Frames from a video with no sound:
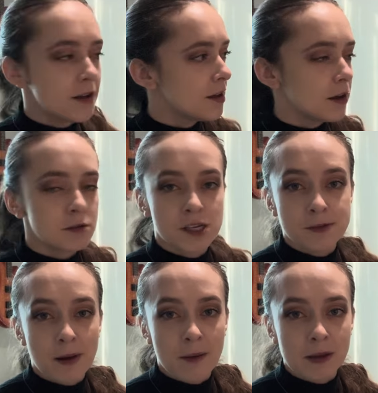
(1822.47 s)
It was his
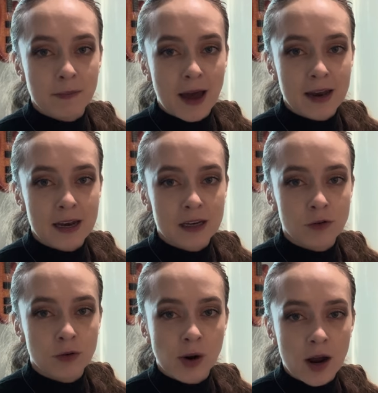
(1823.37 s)
puppy bed and he
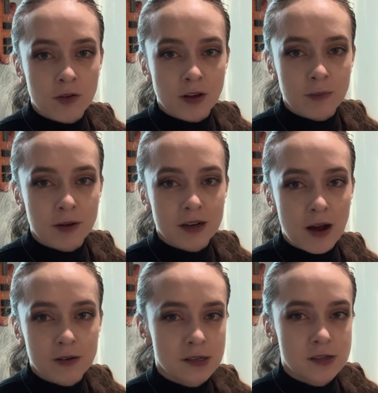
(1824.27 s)
grew out of it, but now
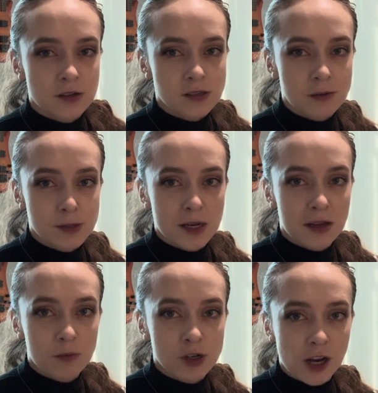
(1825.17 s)
he still sleeps in it,
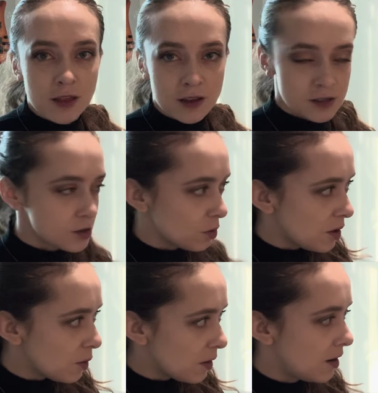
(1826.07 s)
which I think is so cute.